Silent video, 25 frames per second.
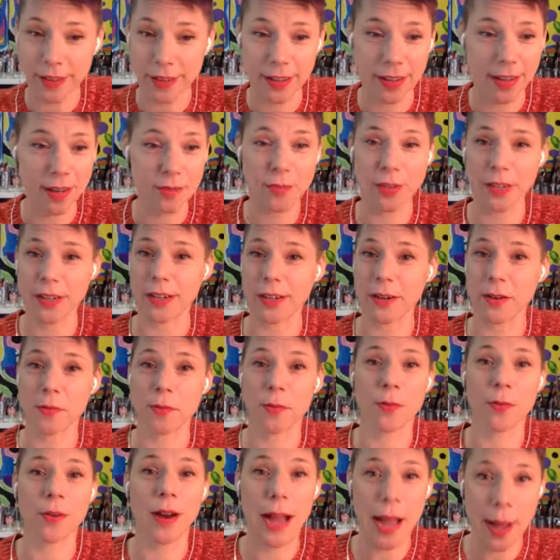I'm ready to
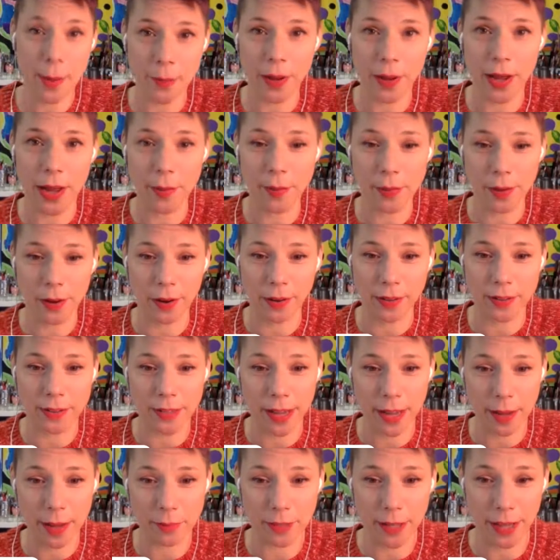wrap up Art
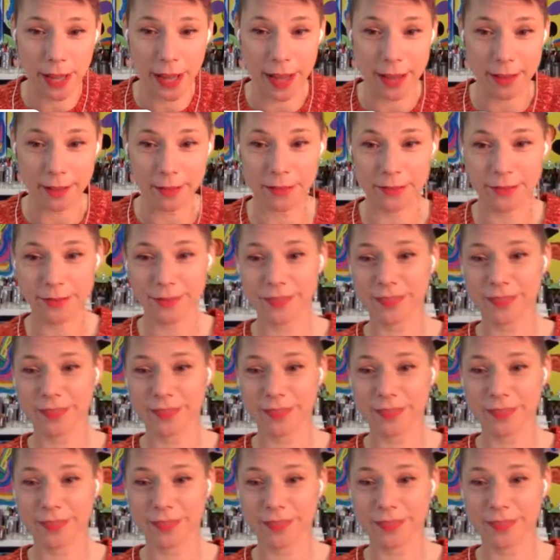Time Live.